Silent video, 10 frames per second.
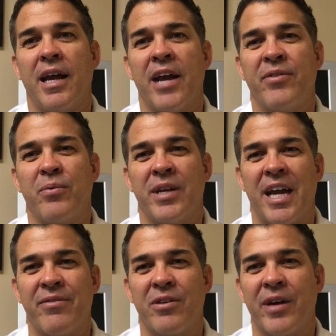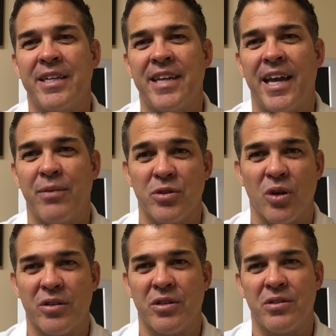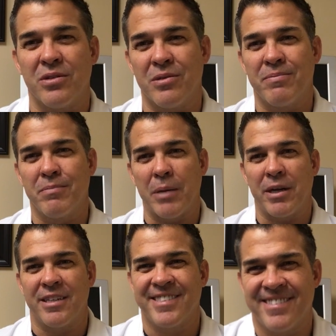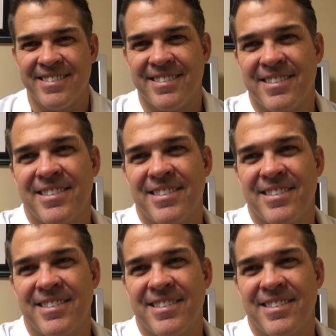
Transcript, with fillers: everyone have a great day, and we'll talk to you soon. Bye bye.